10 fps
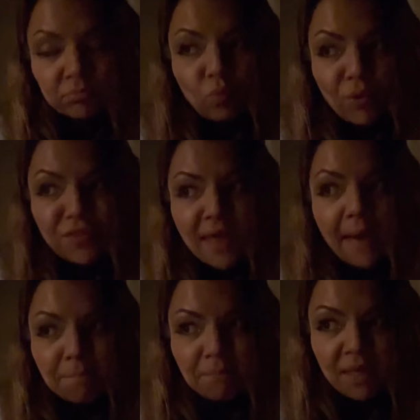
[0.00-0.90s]
What
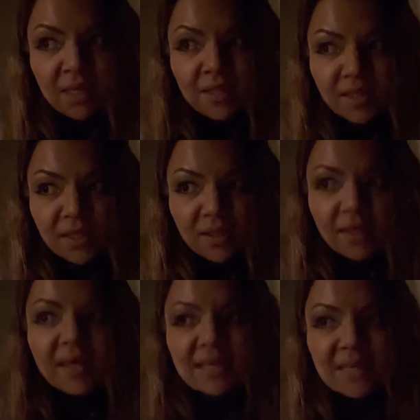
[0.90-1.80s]
that means is
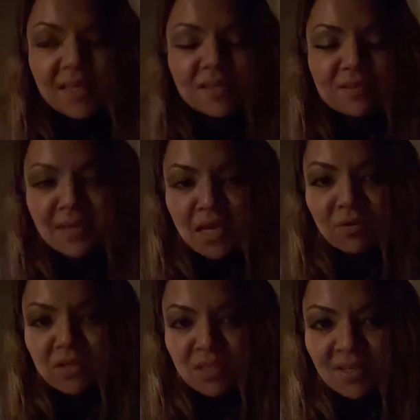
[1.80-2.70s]
he is
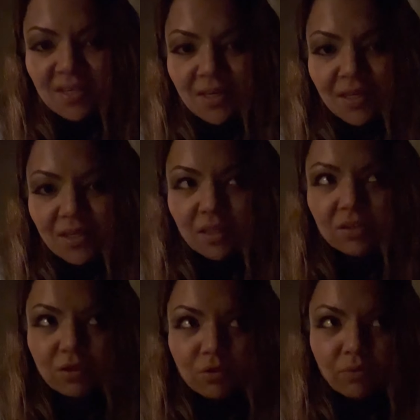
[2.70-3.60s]
guaranteed
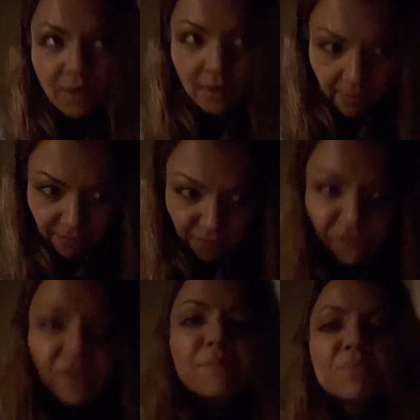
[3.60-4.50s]
to
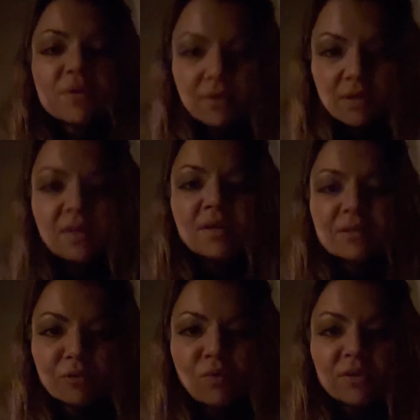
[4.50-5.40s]
flip
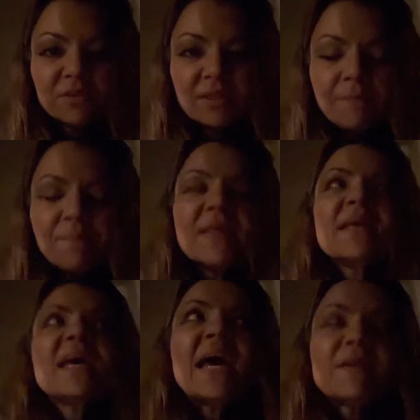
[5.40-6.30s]
his loyalty
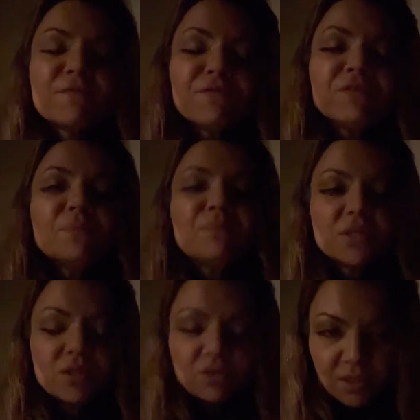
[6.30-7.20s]
and flip
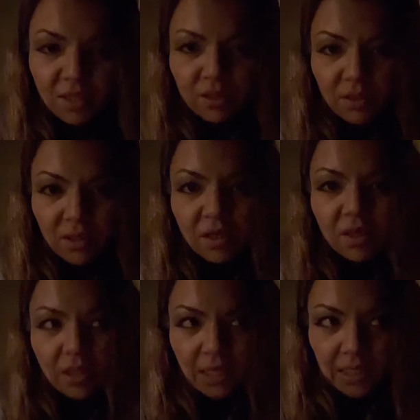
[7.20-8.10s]
his shit,
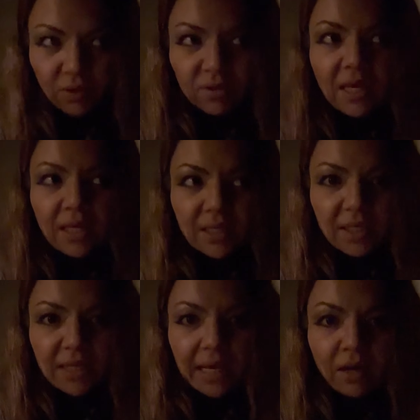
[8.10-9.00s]
and he'll take it
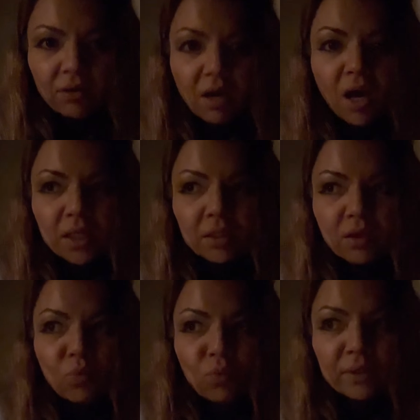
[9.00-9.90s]
out on
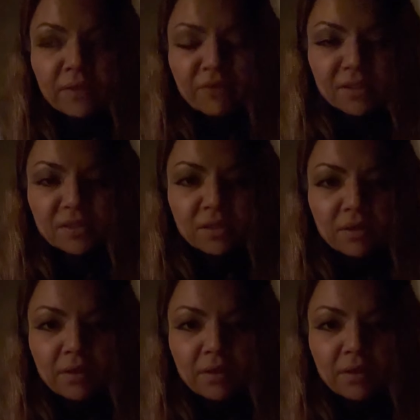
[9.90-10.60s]
one of his